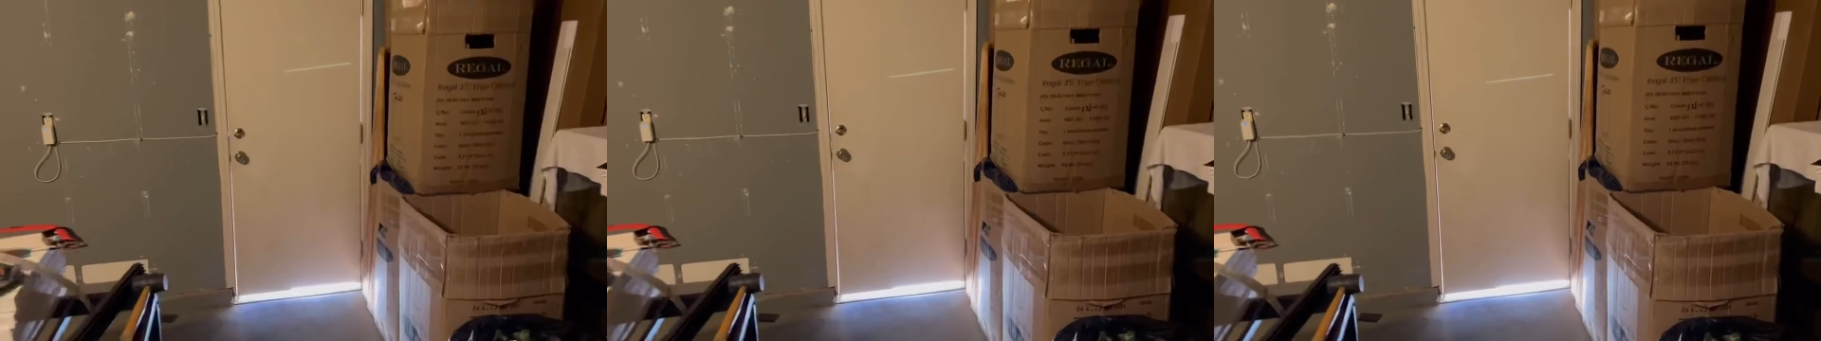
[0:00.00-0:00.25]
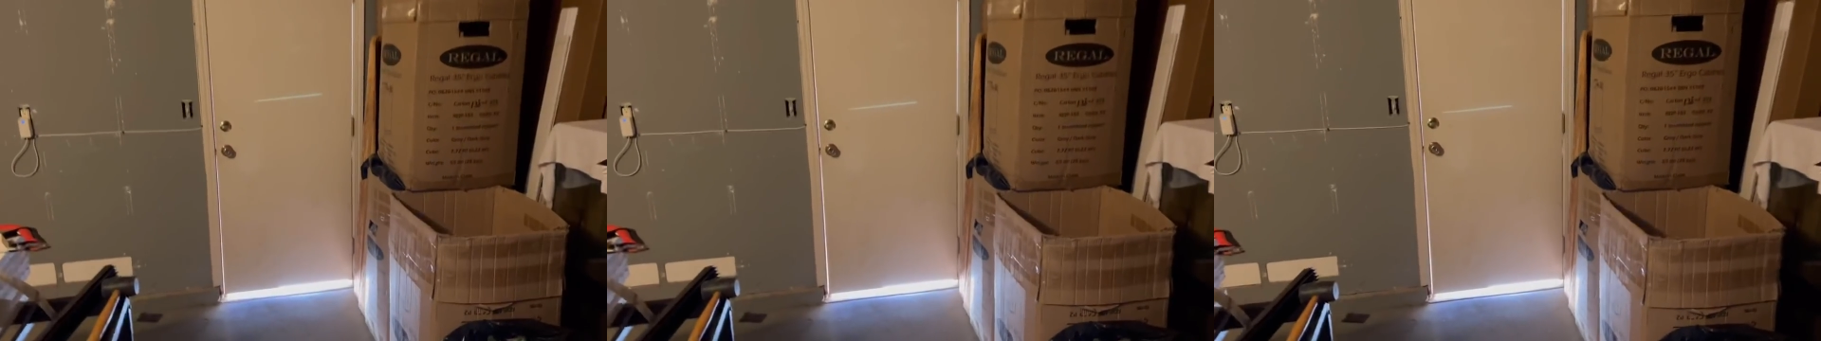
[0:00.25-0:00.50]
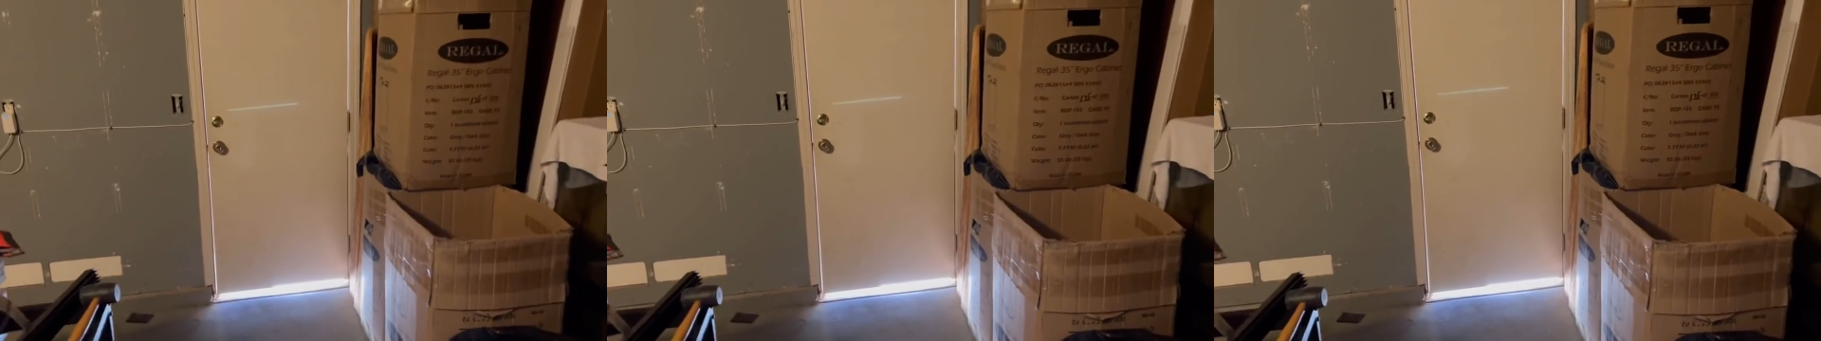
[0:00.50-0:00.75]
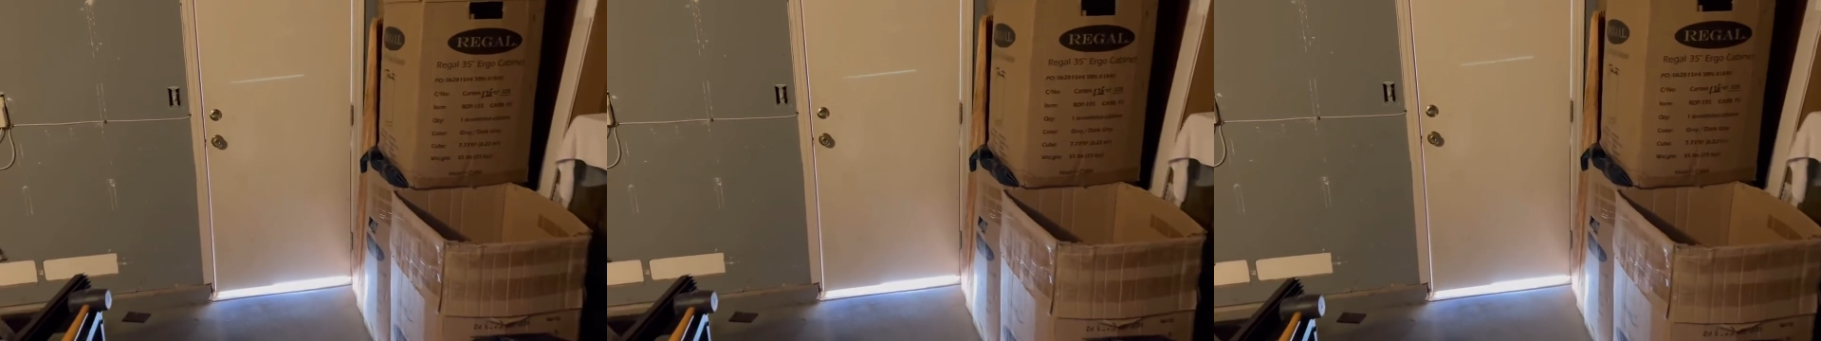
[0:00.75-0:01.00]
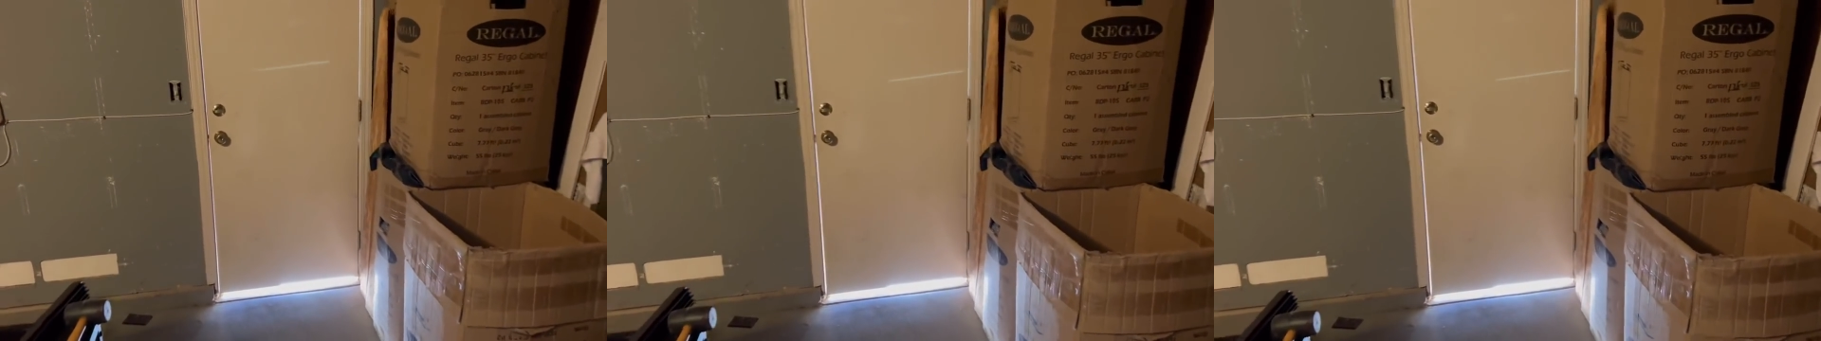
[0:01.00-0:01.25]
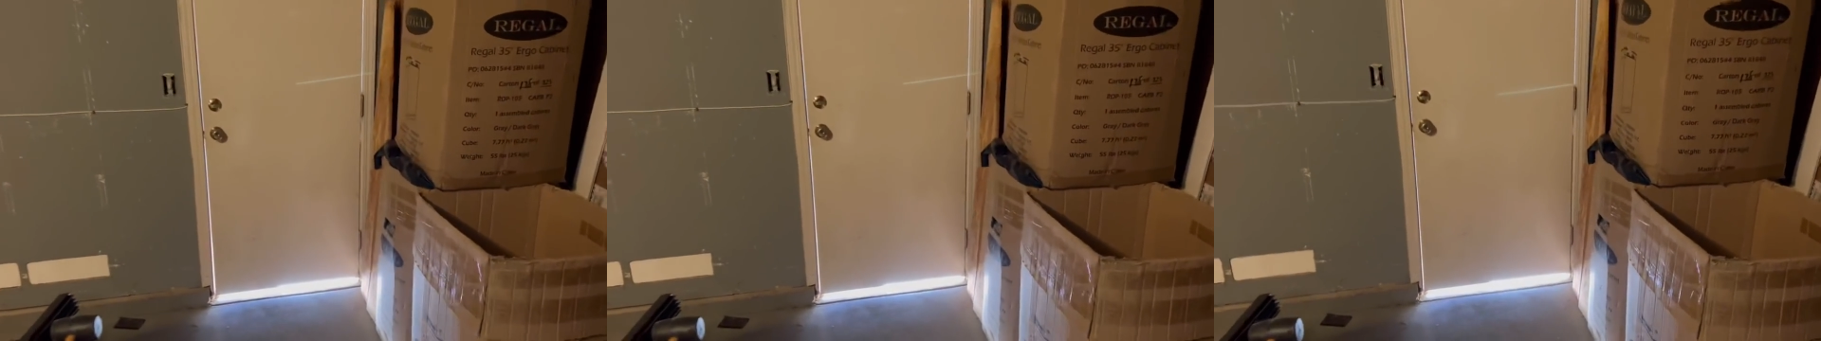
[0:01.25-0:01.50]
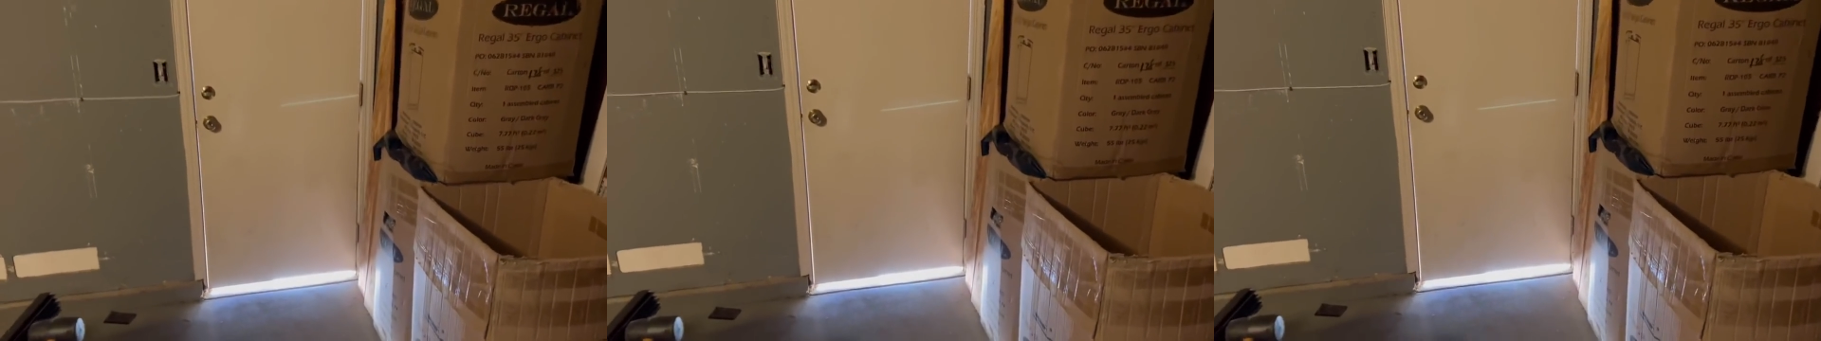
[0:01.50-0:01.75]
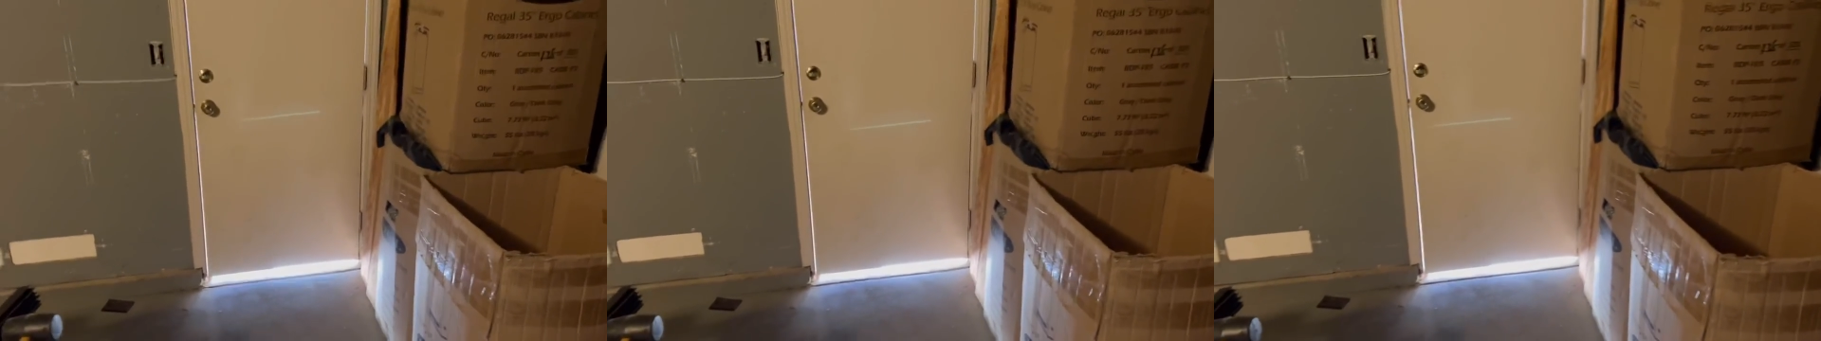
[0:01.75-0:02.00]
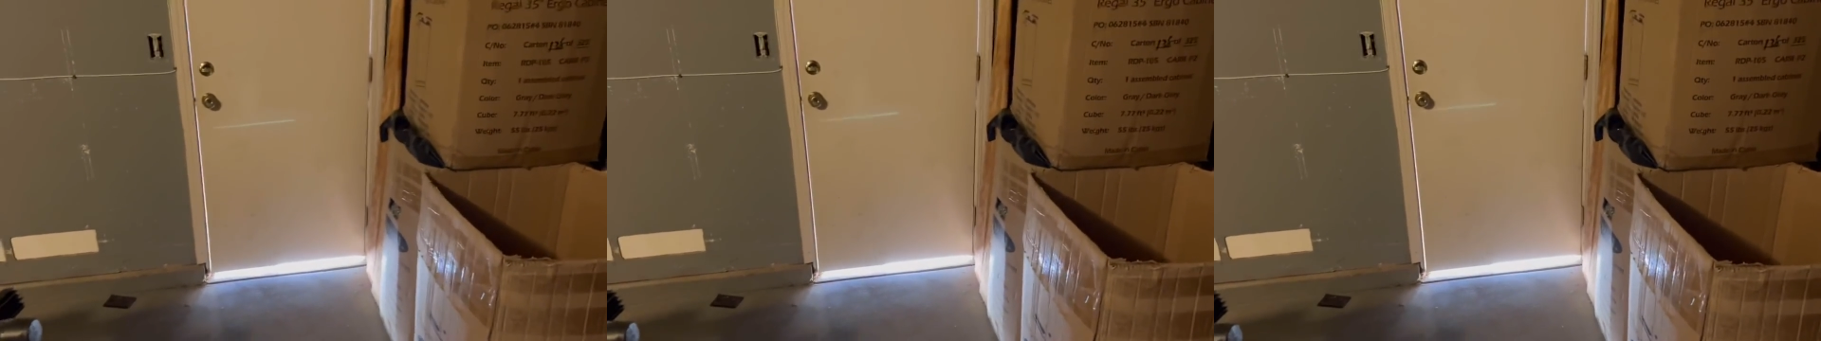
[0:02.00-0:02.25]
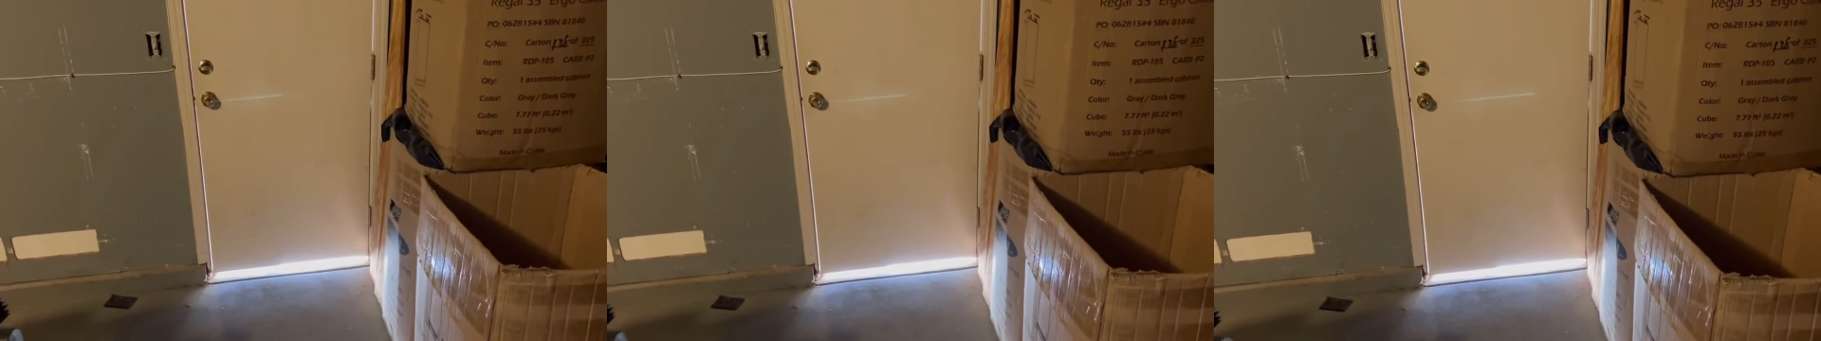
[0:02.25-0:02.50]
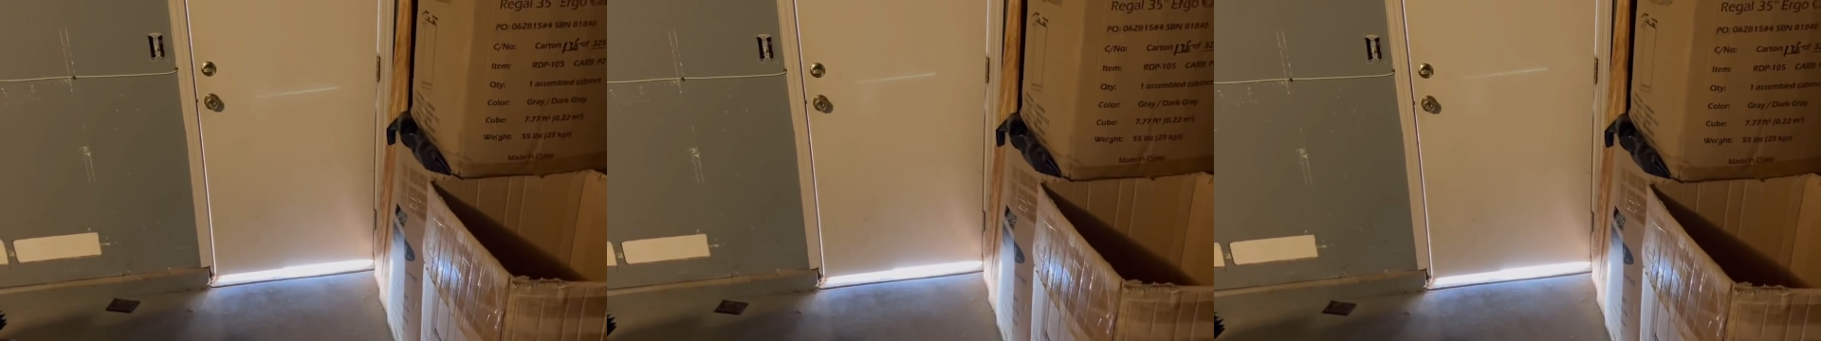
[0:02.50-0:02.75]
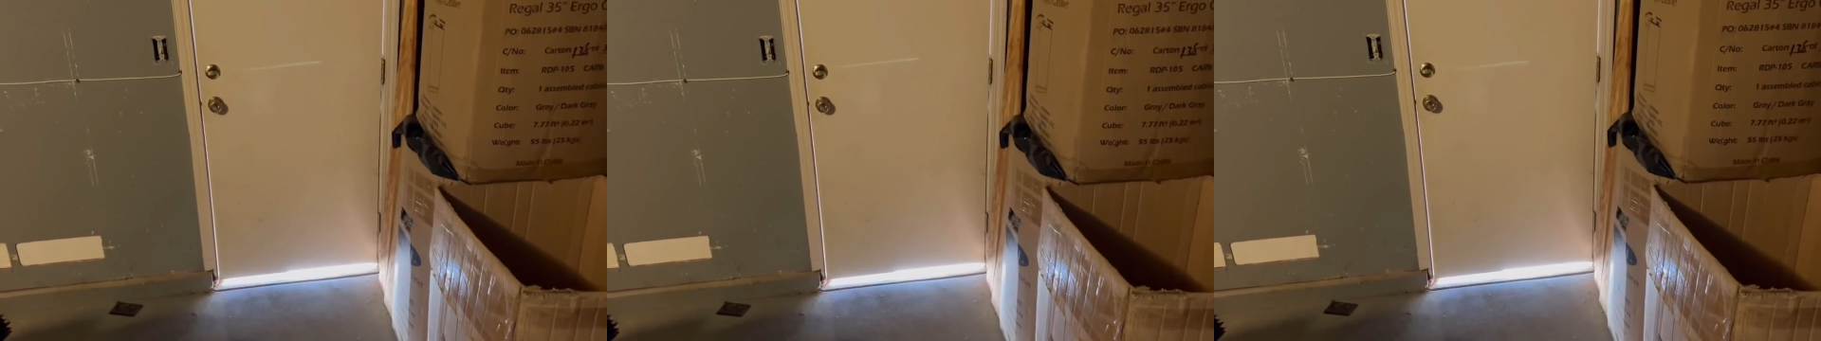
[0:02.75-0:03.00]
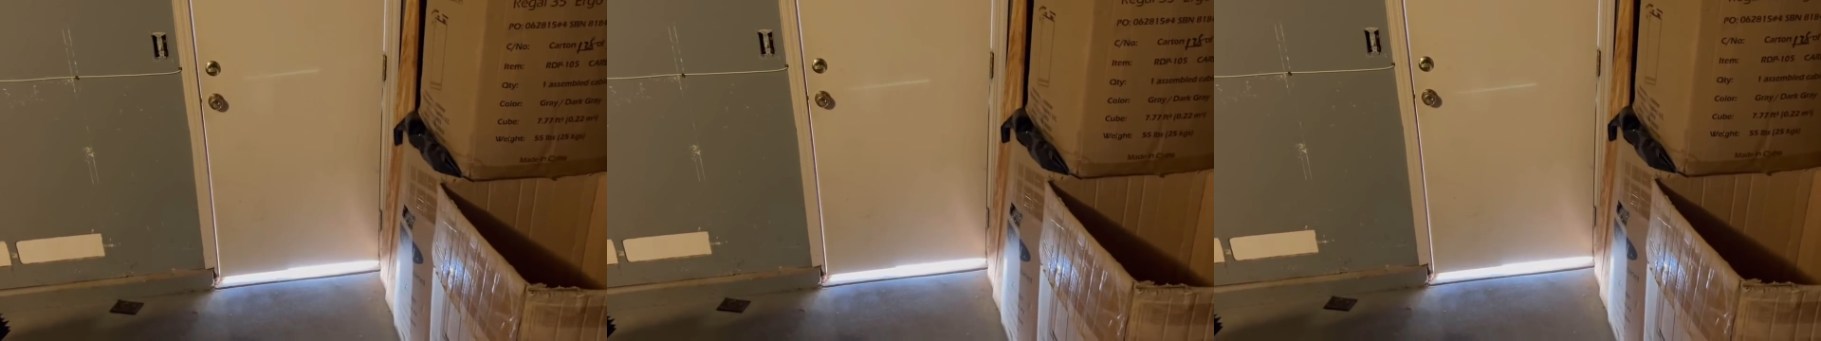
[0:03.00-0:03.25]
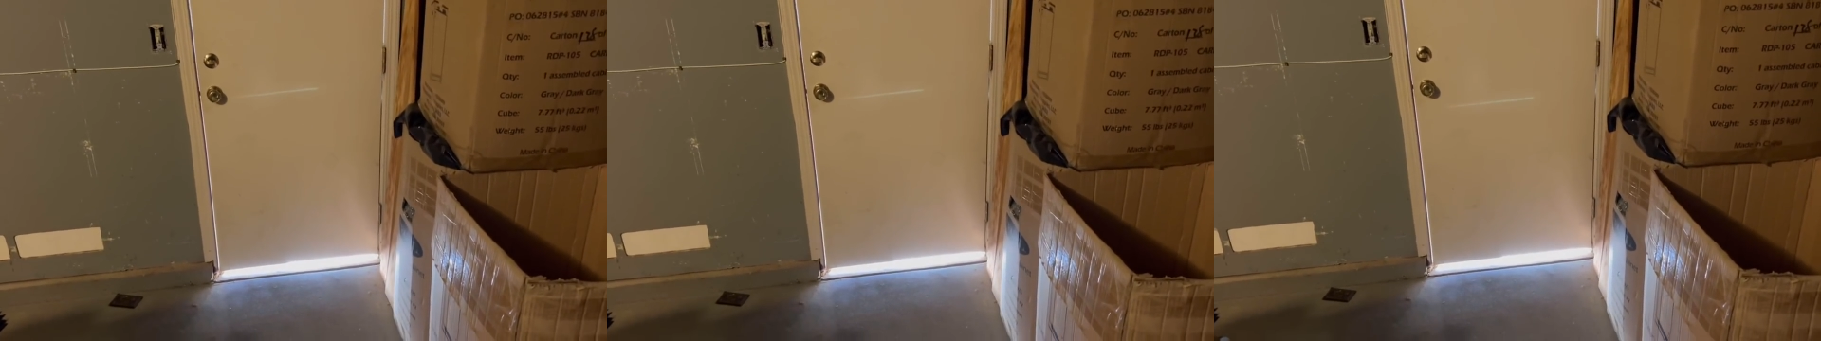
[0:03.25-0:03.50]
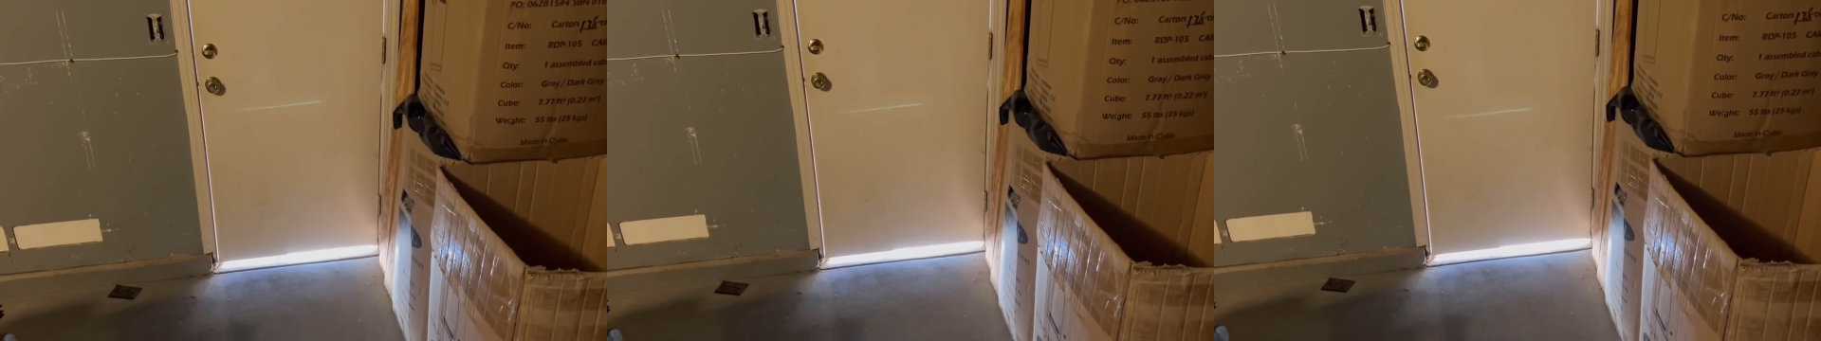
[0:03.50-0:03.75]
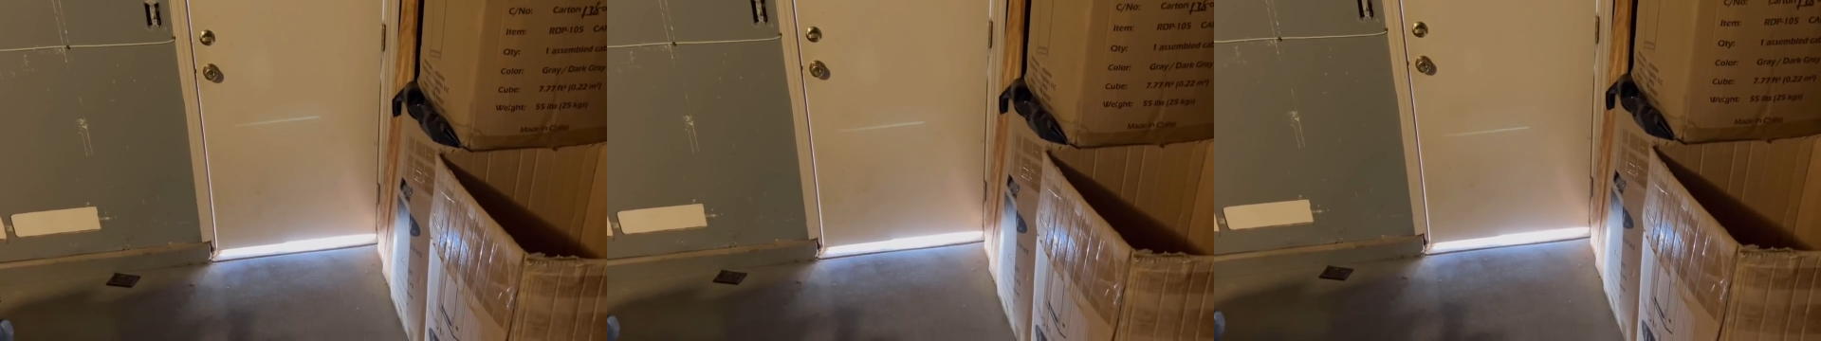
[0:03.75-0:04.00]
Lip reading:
No face is visible, so there are no lips to read.